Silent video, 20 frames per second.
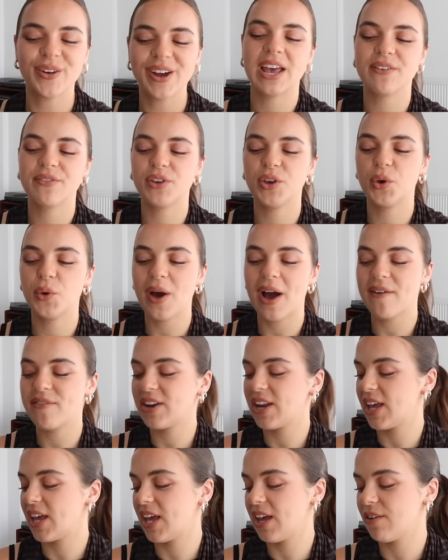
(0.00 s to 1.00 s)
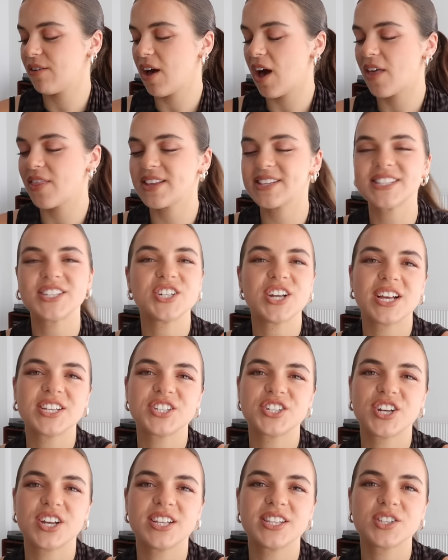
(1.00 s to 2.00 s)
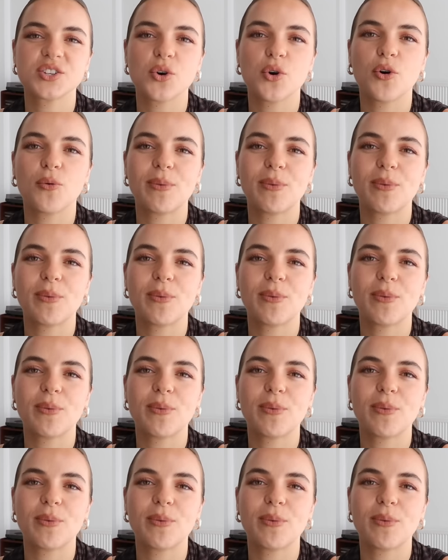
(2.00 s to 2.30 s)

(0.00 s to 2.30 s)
If you have any other suggestions or